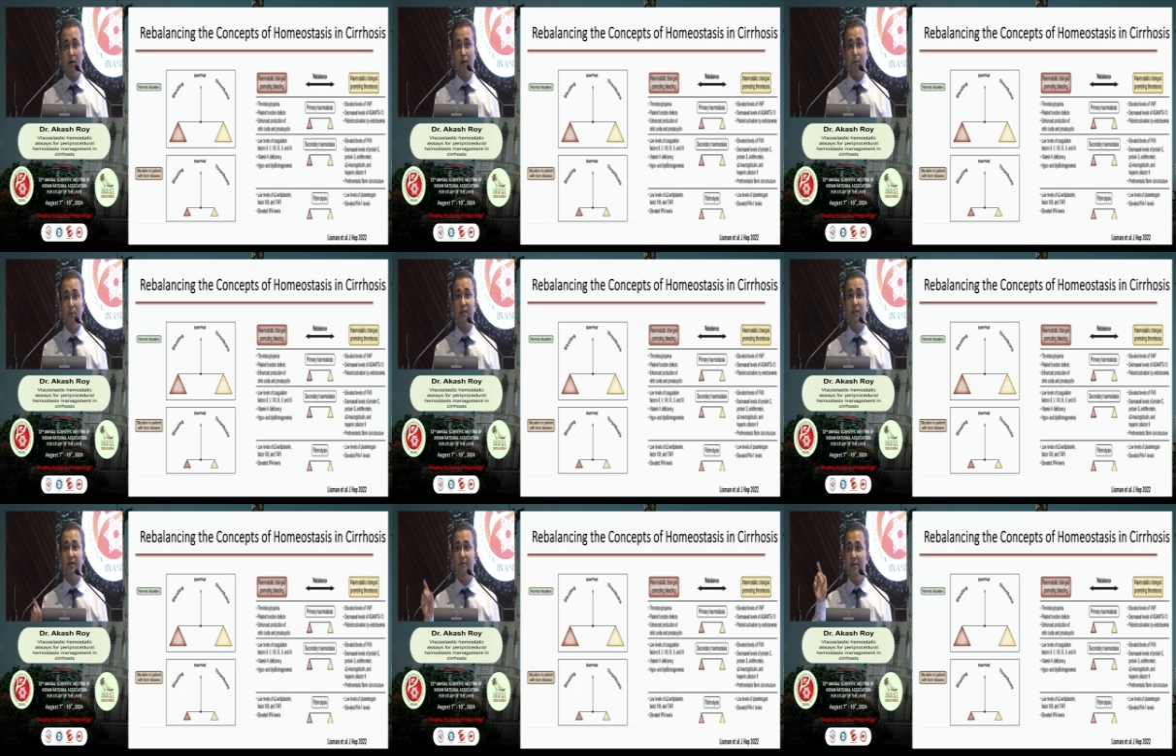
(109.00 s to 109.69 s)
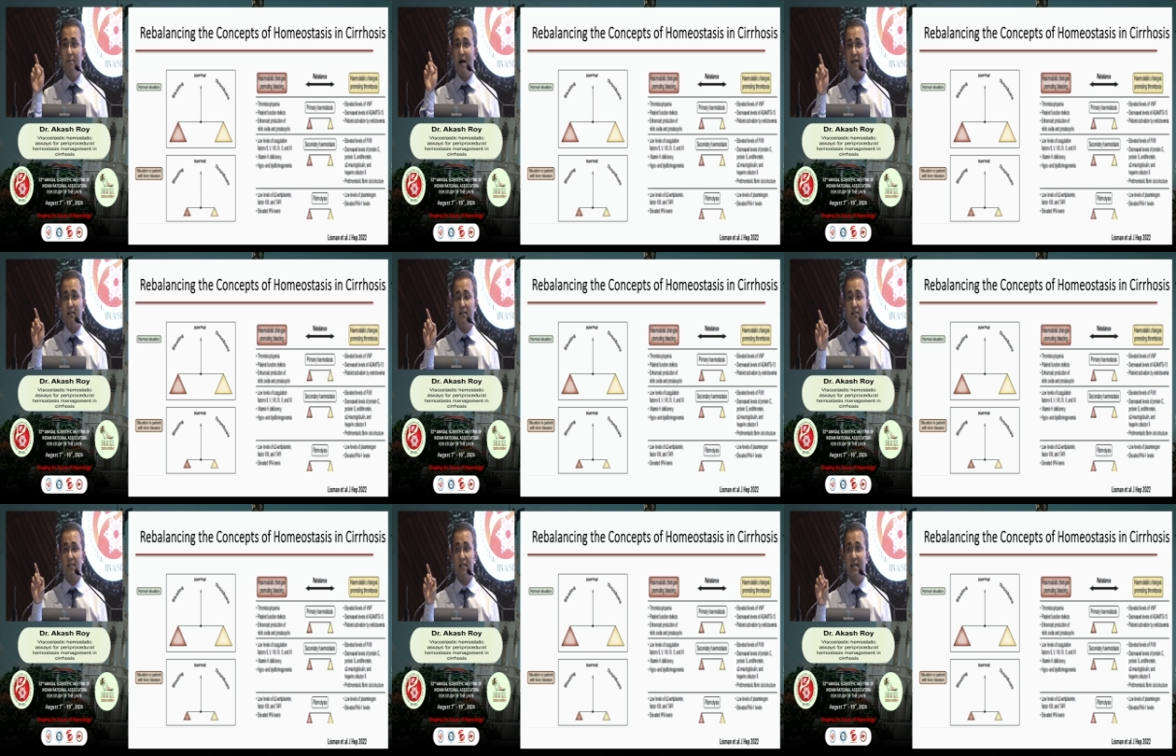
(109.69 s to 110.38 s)
But the
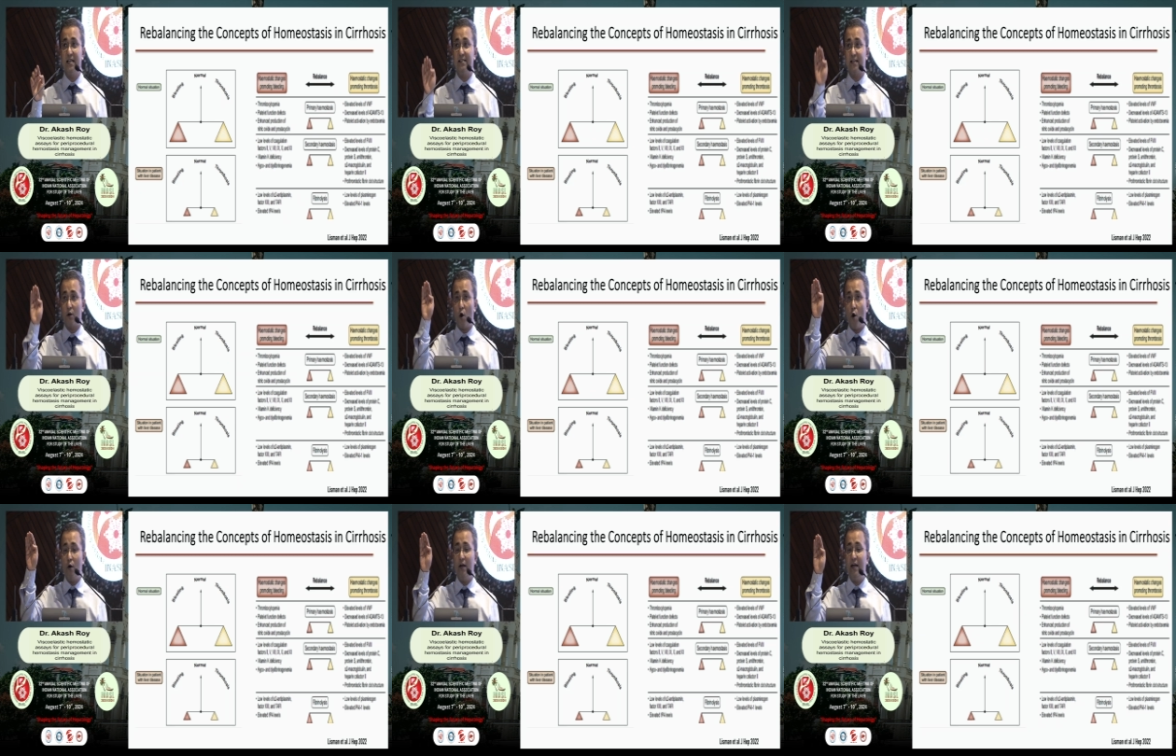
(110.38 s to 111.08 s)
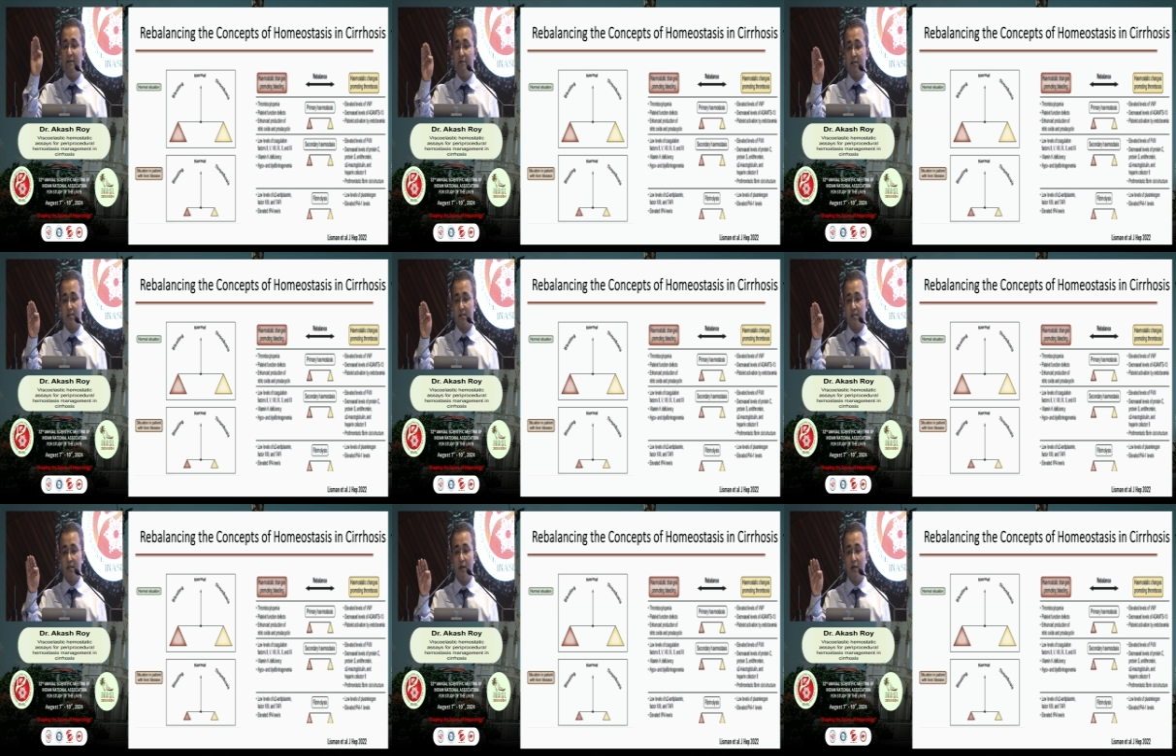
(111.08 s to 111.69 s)
rebalance is at all levels.